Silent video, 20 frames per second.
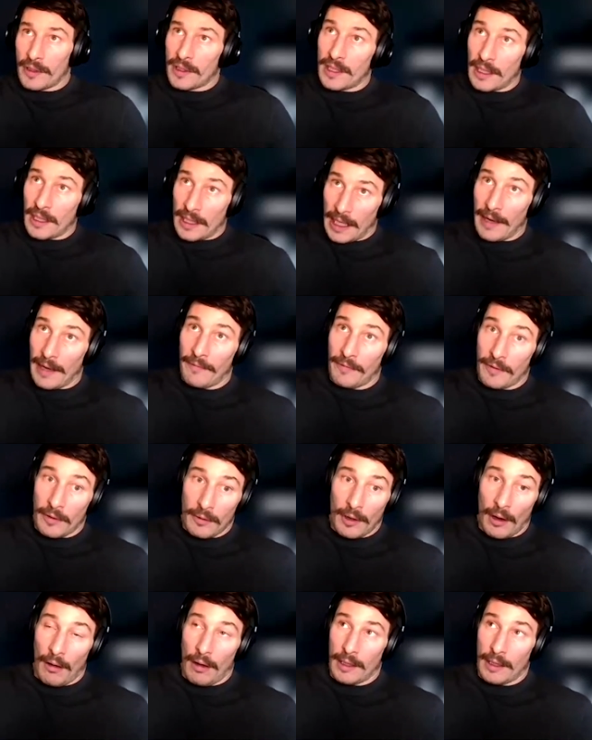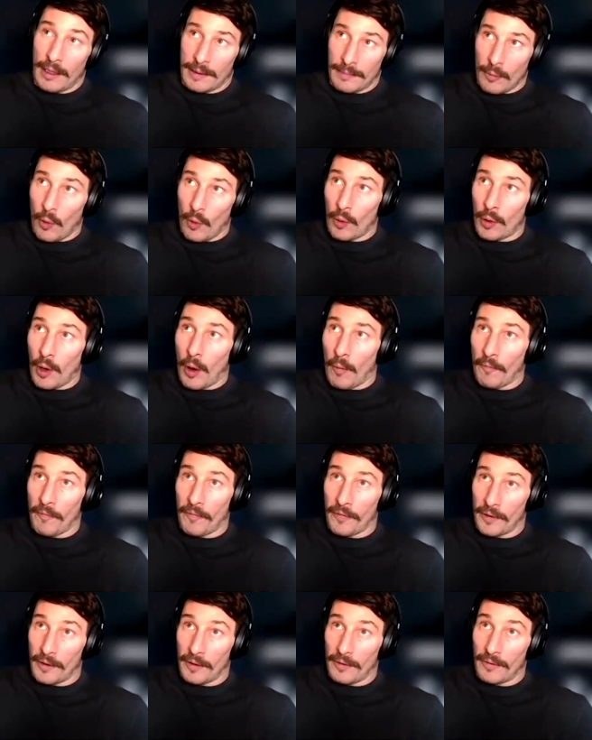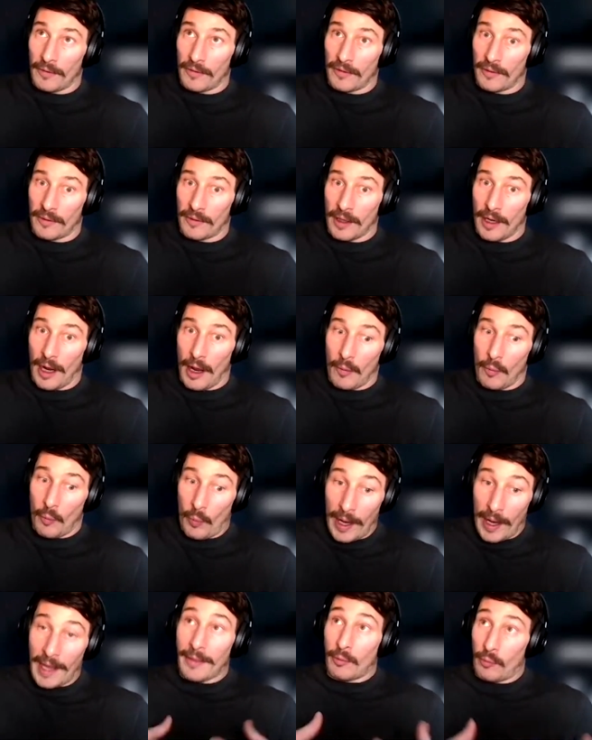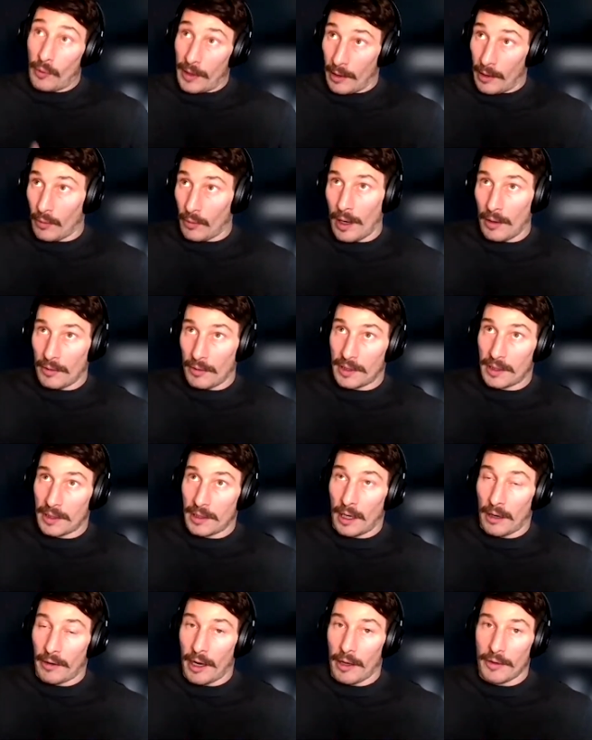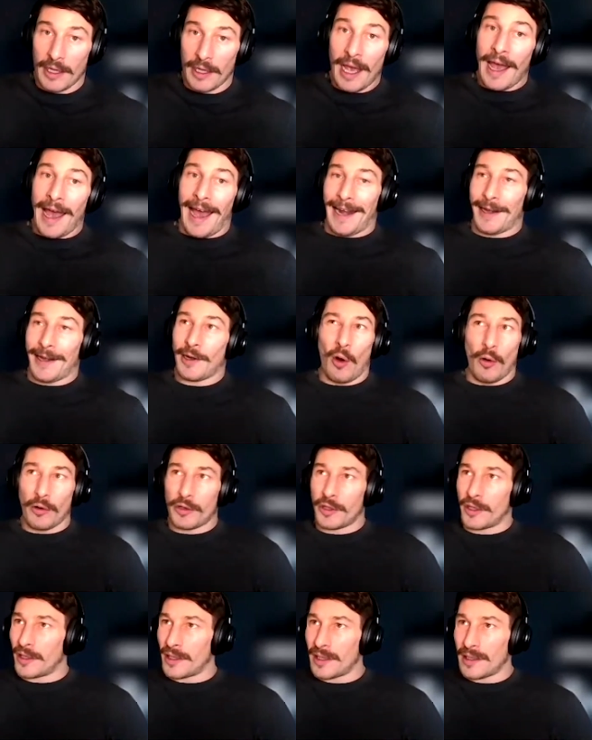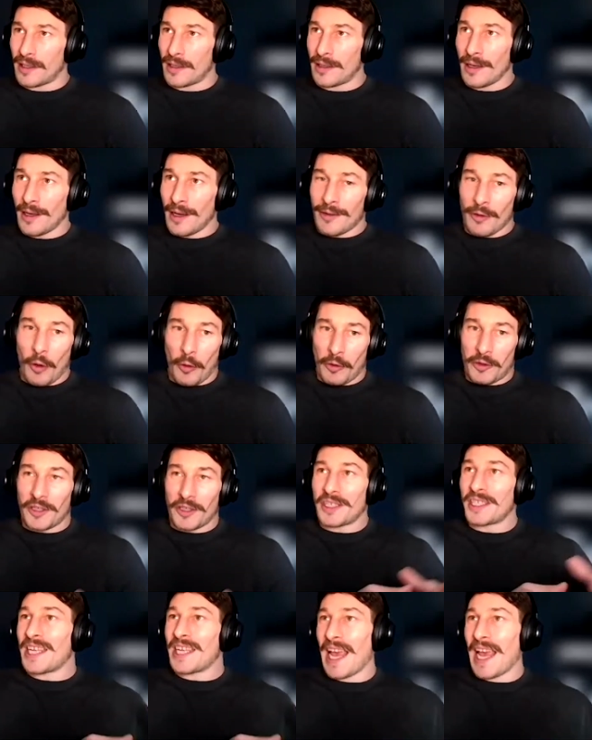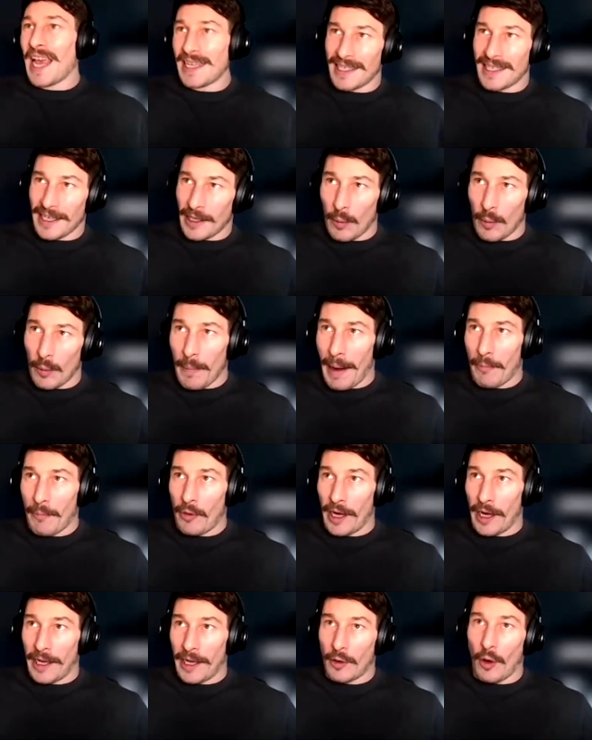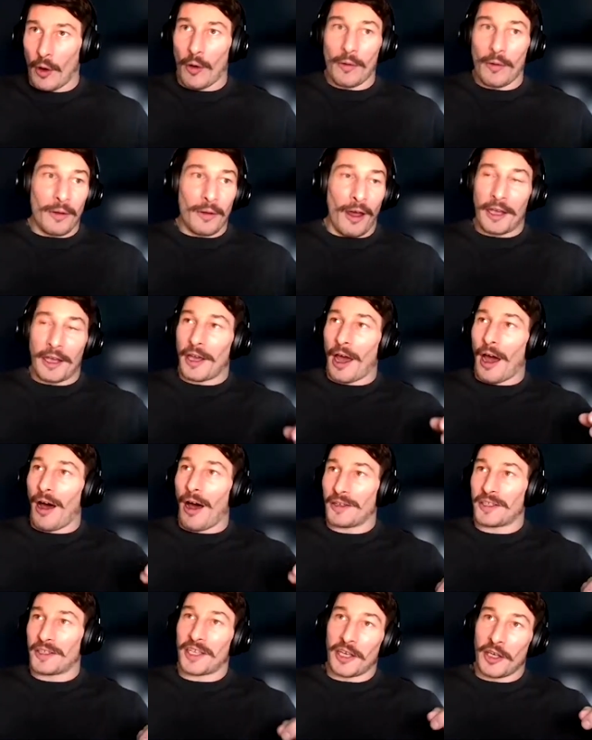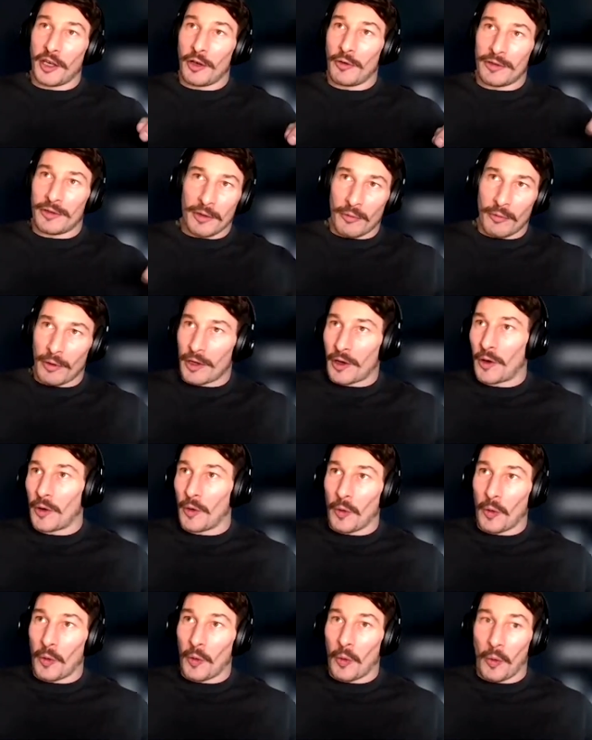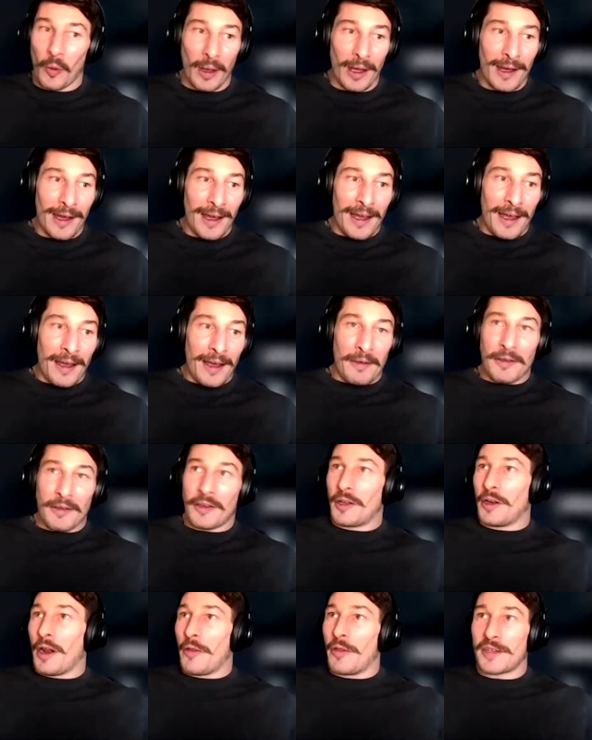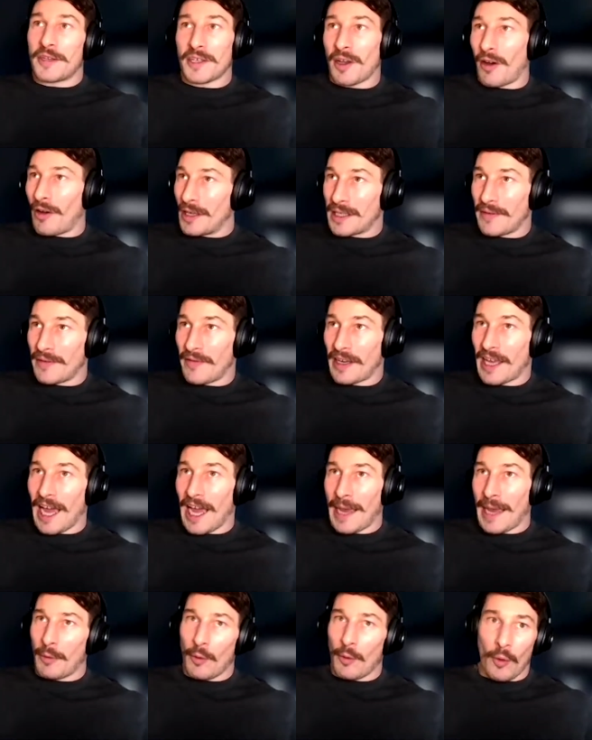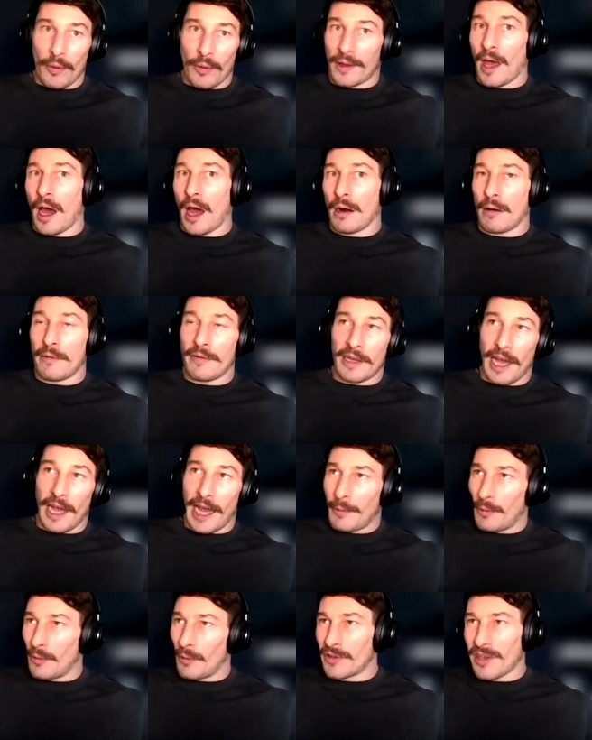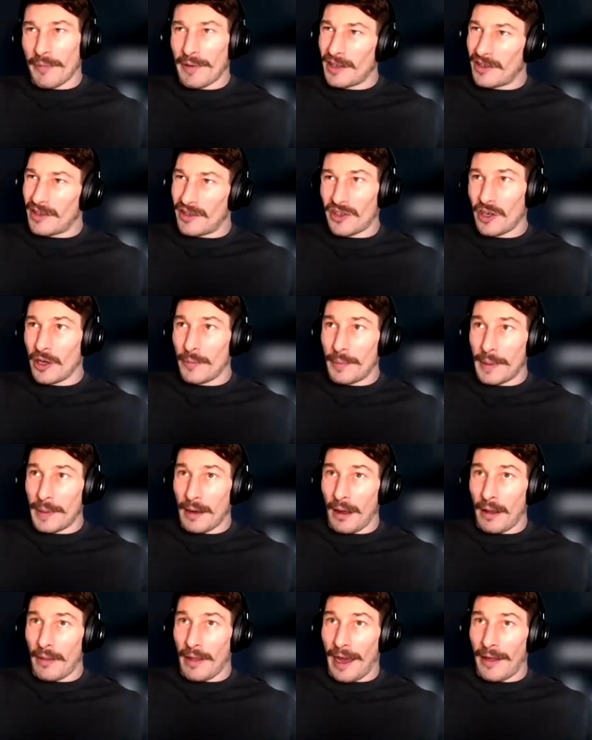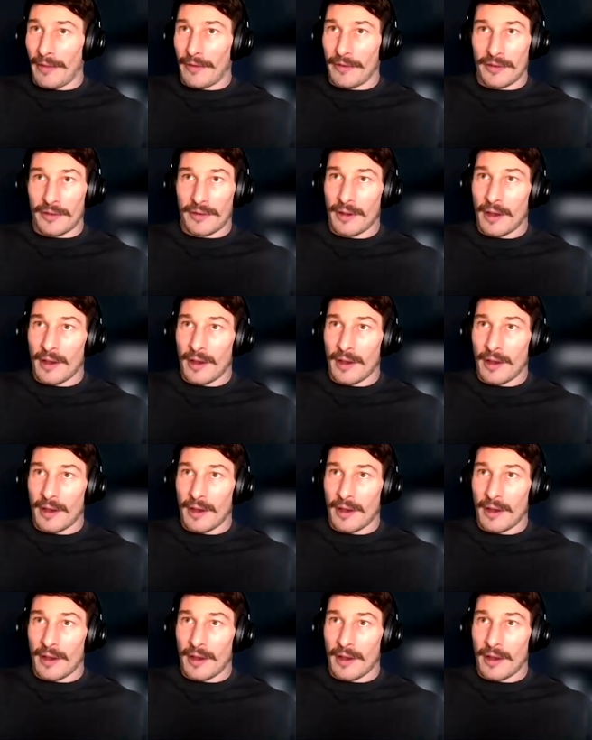was to give you guys more confidence, you know, with real world scenarios, and not just testing your memory, not like asking you to recall, you know, the size of a cable or the color of a cable or something stupid like that that's